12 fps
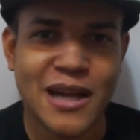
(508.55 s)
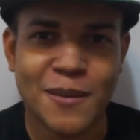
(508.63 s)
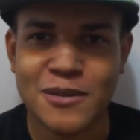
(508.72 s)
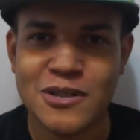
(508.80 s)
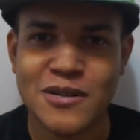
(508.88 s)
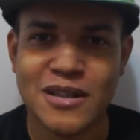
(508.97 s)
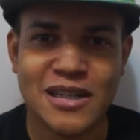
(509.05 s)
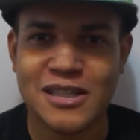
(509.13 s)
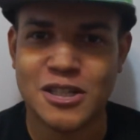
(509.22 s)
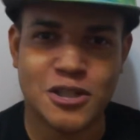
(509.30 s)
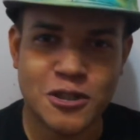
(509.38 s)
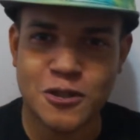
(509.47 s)
opportunity
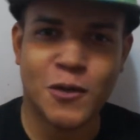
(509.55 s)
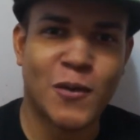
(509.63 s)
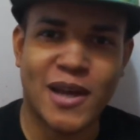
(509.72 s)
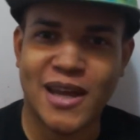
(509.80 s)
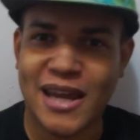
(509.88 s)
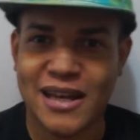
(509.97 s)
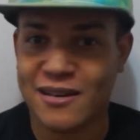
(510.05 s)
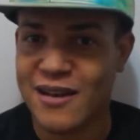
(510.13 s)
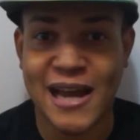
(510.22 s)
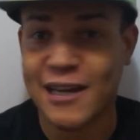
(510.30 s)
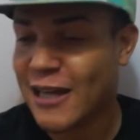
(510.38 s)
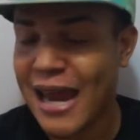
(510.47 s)
to just do it and
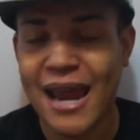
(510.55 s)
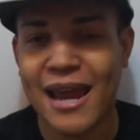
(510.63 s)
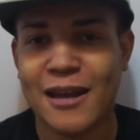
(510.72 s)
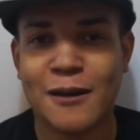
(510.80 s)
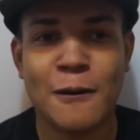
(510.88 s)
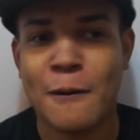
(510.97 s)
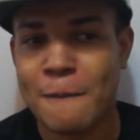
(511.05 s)
I can,